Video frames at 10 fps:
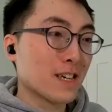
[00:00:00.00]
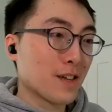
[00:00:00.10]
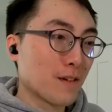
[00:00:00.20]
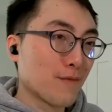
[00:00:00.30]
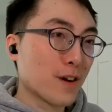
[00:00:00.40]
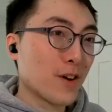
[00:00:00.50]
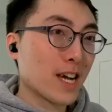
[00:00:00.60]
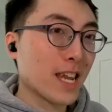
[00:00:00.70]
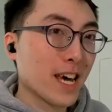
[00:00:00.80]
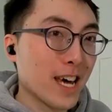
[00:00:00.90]
on the
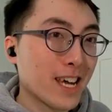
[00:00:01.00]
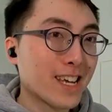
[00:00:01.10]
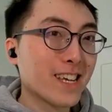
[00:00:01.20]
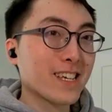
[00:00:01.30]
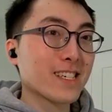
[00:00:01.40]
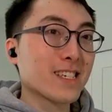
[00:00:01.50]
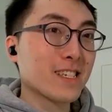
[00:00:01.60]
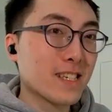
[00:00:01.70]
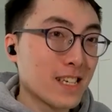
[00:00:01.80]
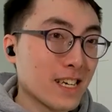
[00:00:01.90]
very like
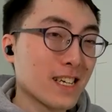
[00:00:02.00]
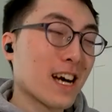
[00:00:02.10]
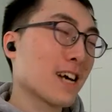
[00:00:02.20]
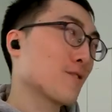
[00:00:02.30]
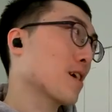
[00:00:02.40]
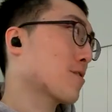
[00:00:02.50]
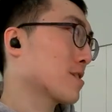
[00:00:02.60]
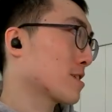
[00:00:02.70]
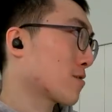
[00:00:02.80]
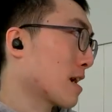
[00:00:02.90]
I don't know how
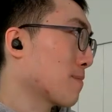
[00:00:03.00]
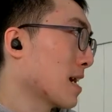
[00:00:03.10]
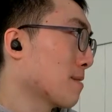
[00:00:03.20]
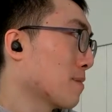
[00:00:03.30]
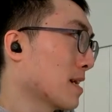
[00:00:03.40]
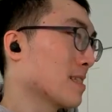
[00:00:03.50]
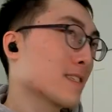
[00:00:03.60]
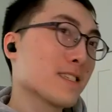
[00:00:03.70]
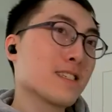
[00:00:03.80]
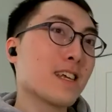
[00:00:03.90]
to describe that, but
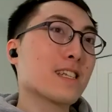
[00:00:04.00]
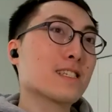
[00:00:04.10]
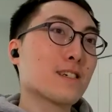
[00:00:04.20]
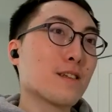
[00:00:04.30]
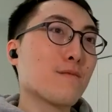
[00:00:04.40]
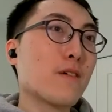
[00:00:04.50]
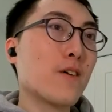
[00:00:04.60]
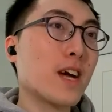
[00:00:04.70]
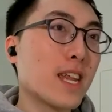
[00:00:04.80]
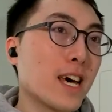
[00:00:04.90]
it's on a
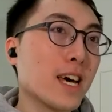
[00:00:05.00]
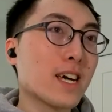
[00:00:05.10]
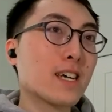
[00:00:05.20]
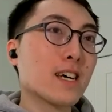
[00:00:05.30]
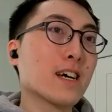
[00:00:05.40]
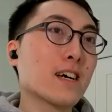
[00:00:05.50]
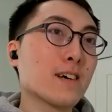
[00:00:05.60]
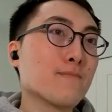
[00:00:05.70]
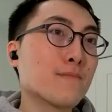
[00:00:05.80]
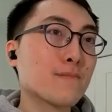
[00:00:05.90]
very like
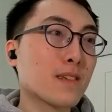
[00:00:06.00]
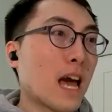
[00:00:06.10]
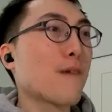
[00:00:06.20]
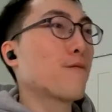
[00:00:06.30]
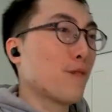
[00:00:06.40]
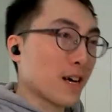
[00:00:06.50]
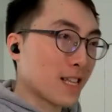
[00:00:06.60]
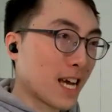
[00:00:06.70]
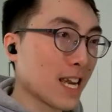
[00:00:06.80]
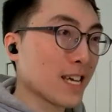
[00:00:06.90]
uh, have
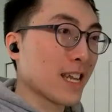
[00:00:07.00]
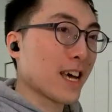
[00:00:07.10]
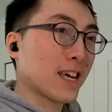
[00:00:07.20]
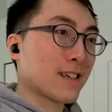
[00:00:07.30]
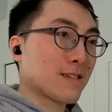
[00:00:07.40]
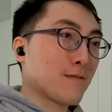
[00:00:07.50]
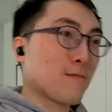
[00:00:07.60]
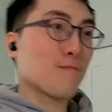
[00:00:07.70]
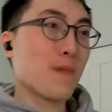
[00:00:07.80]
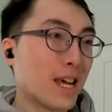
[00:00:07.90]
fun kind of like
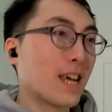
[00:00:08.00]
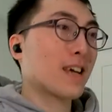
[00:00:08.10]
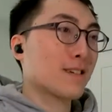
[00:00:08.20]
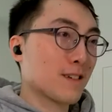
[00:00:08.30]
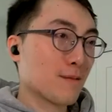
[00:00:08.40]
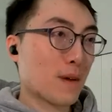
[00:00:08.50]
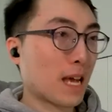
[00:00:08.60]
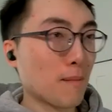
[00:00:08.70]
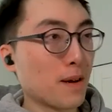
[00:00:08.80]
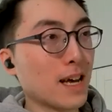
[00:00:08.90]
making
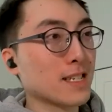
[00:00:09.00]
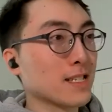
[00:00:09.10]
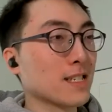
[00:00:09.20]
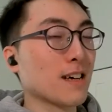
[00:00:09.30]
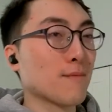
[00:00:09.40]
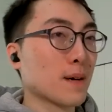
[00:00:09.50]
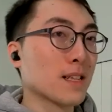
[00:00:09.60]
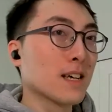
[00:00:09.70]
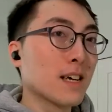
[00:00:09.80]
making plays and stuff. But